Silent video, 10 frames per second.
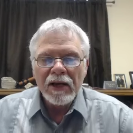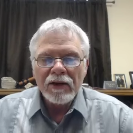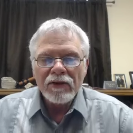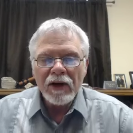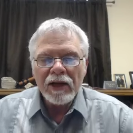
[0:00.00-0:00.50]

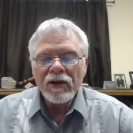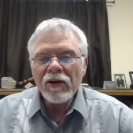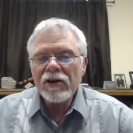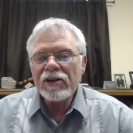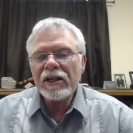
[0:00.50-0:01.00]
So I
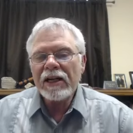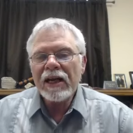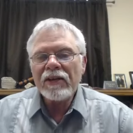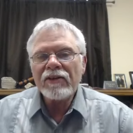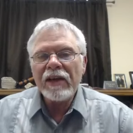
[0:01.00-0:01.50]
encourage you
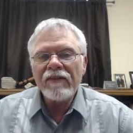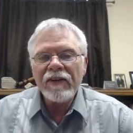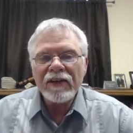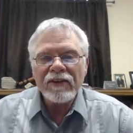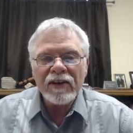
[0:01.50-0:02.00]
today stay
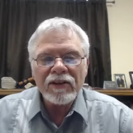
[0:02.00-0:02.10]
fixed in